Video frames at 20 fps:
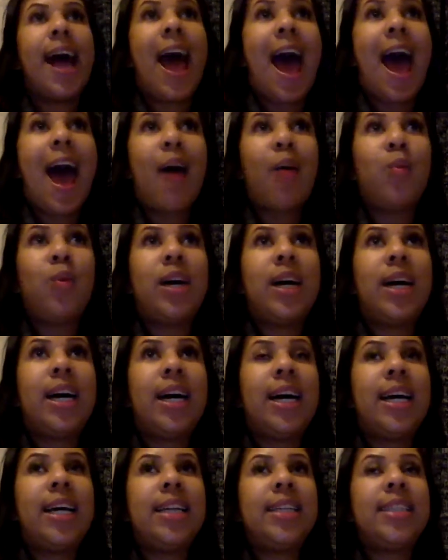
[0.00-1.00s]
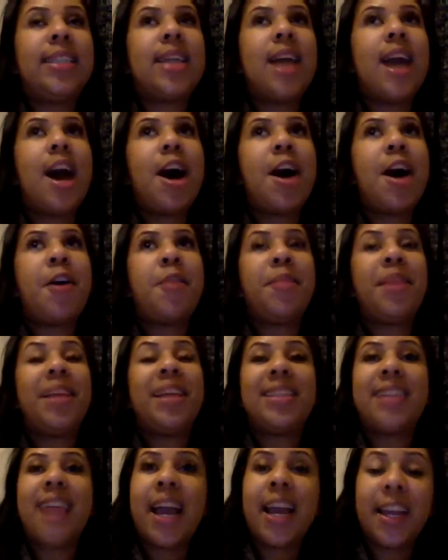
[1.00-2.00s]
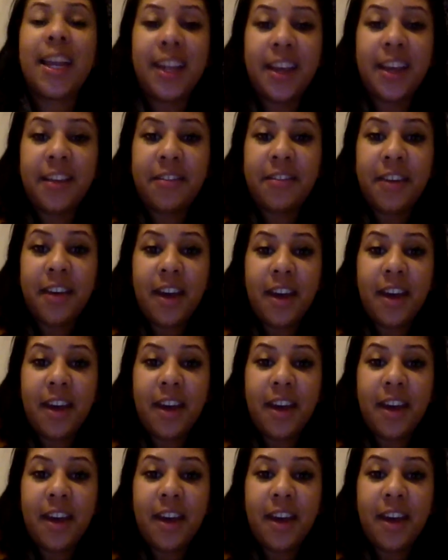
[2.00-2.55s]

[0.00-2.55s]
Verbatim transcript: I was um, executive.